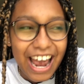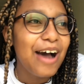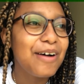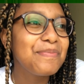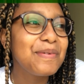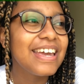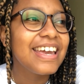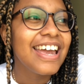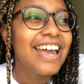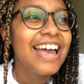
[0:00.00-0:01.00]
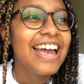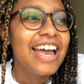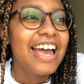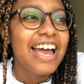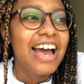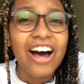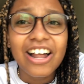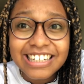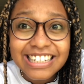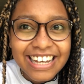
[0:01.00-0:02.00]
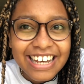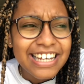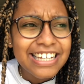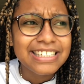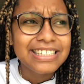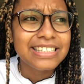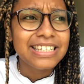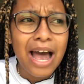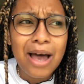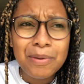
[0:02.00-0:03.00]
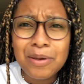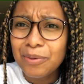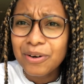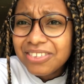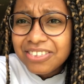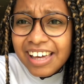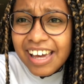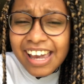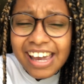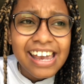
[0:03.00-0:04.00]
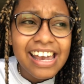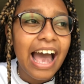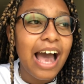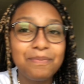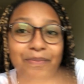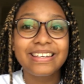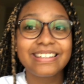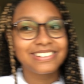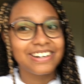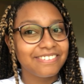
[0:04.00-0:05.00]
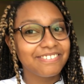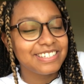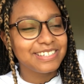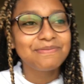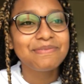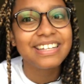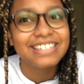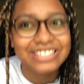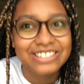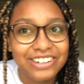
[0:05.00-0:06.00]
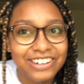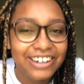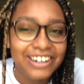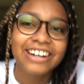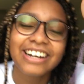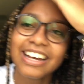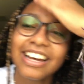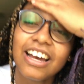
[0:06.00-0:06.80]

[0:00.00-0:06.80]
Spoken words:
Happy holidays. Happy birthday. Happy start of the semester.